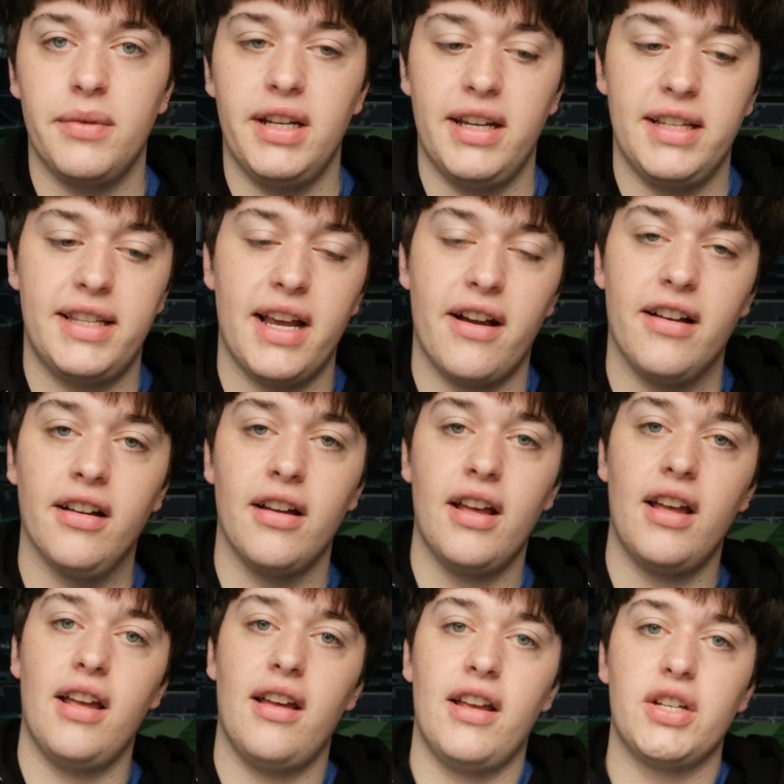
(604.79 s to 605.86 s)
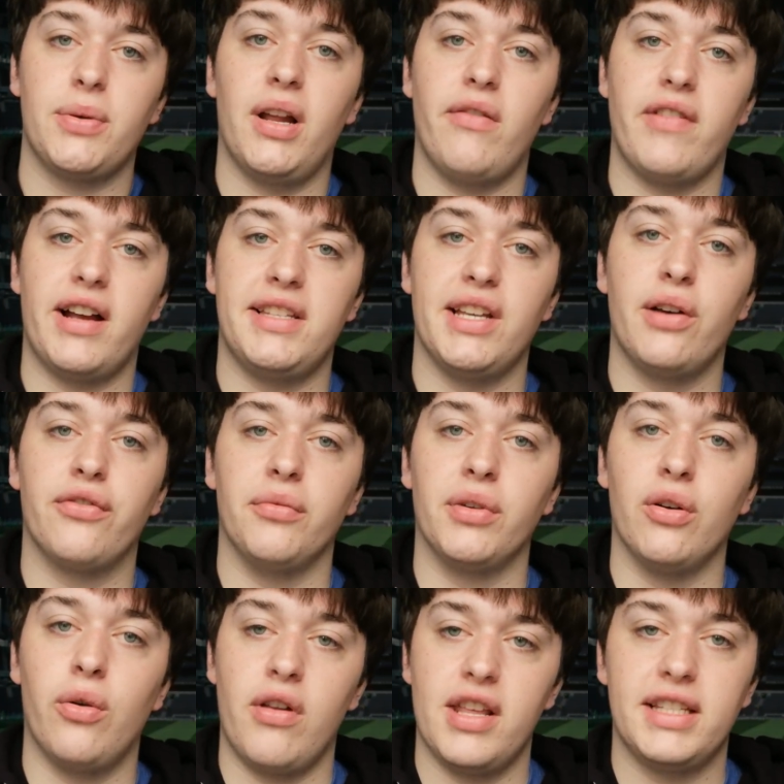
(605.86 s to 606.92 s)
I mean, he's there 12 yards out from
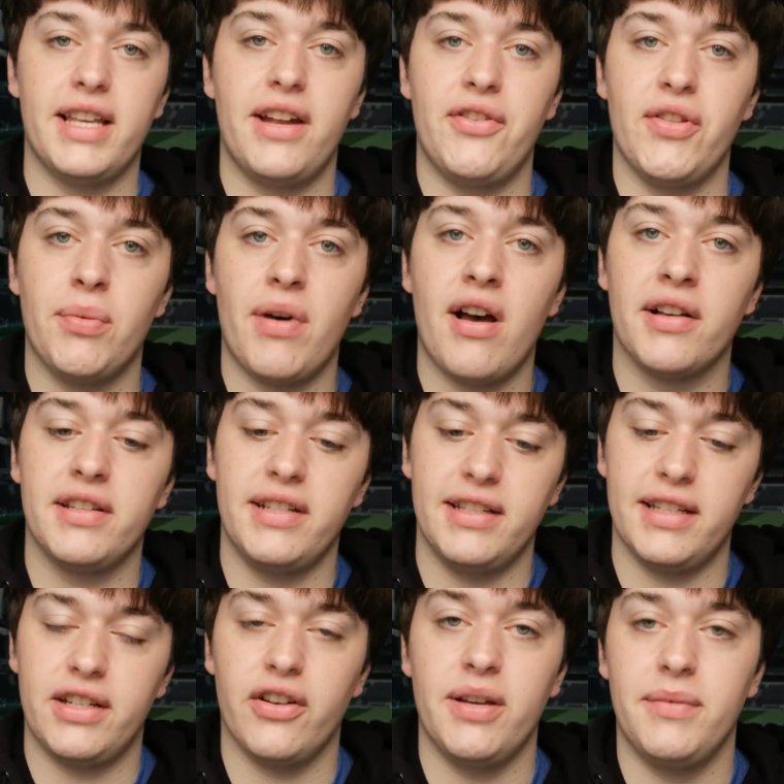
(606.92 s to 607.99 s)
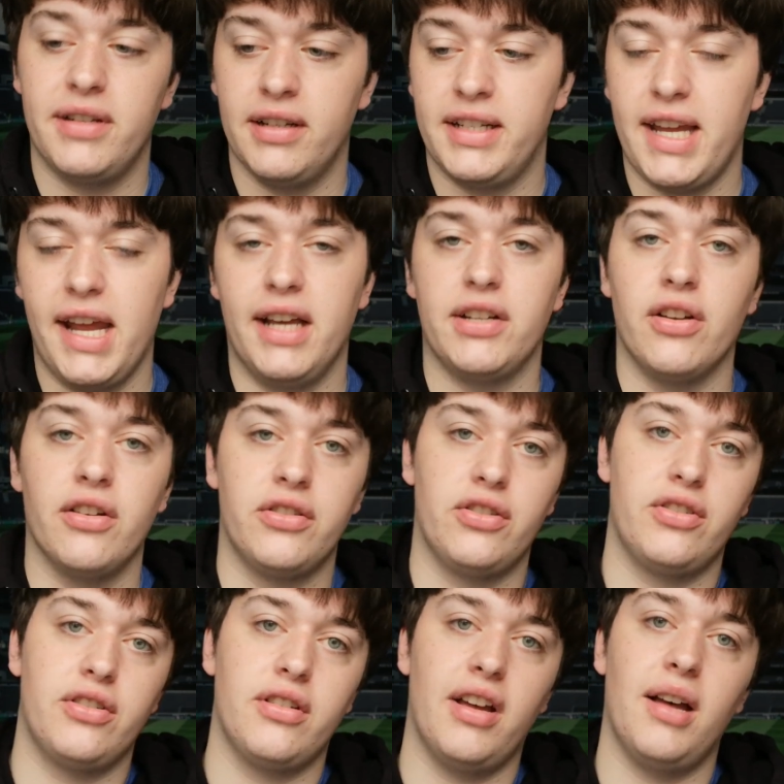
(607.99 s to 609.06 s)
goal in the centre of the box and he's the time to take a
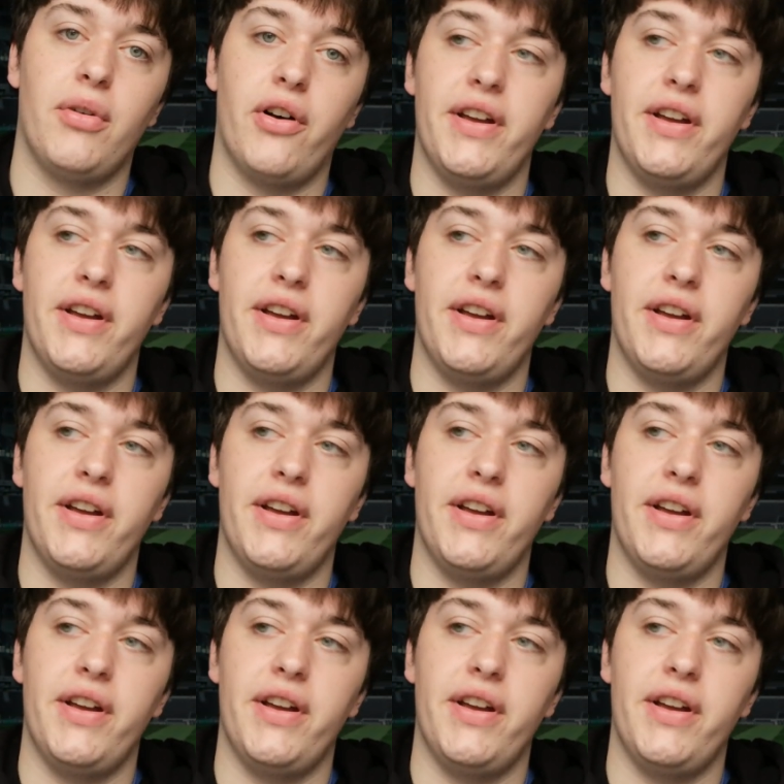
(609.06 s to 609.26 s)
touch uh,